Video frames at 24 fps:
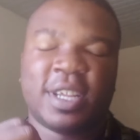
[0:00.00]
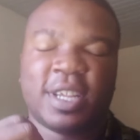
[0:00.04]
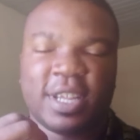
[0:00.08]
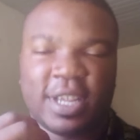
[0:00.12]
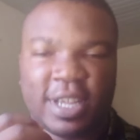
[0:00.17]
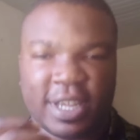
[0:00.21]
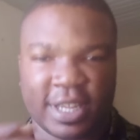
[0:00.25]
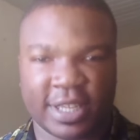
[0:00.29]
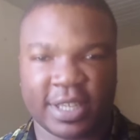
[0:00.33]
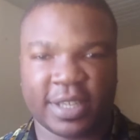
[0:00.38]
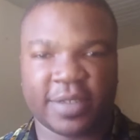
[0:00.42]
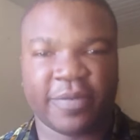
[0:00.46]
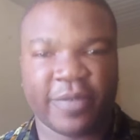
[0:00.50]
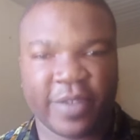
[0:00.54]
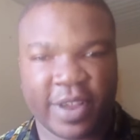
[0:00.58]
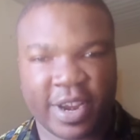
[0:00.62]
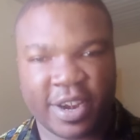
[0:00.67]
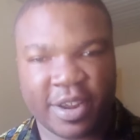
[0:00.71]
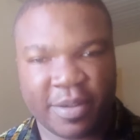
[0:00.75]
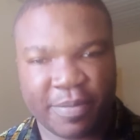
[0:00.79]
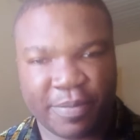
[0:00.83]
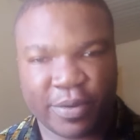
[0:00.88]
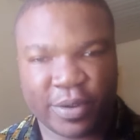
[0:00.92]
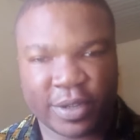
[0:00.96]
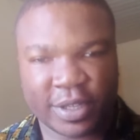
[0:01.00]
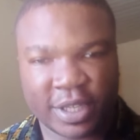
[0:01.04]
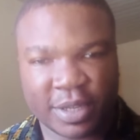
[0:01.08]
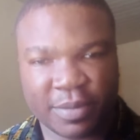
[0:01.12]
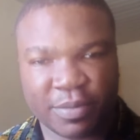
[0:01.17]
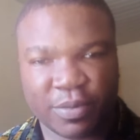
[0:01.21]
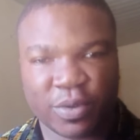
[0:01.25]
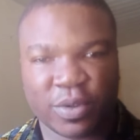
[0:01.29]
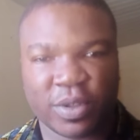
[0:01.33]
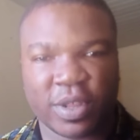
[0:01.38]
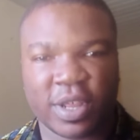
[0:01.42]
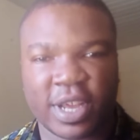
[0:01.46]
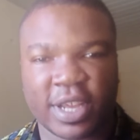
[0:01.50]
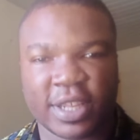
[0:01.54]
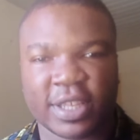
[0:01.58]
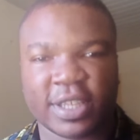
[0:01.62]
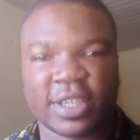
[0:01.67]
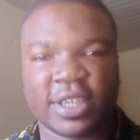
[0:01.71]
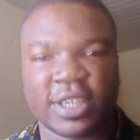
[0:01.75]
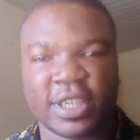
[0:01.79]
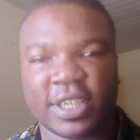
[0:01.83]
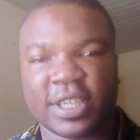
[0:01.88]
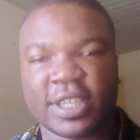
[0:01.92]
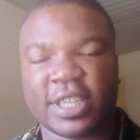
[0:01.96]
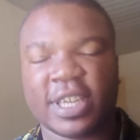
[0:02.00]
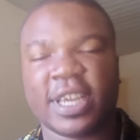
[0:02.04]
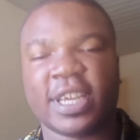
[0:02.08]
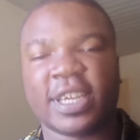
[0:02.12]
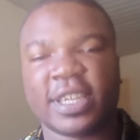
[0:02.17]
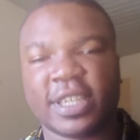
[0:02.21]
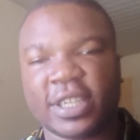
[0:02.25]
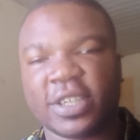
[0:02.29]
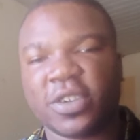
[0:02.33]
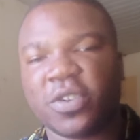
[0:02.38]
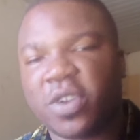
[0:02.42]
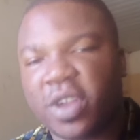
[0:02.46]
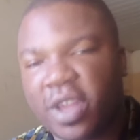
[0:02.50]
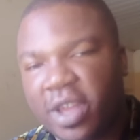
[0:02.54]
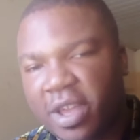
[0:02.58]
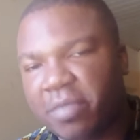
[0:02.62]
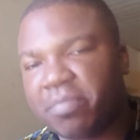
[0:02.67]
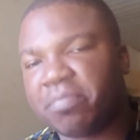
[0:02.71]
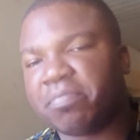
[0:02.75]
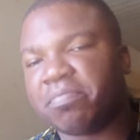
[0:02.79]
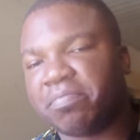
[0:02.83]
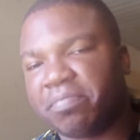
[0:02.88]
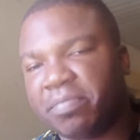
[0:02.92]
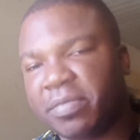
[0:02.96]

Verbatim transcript: it's very possible that she says, okay,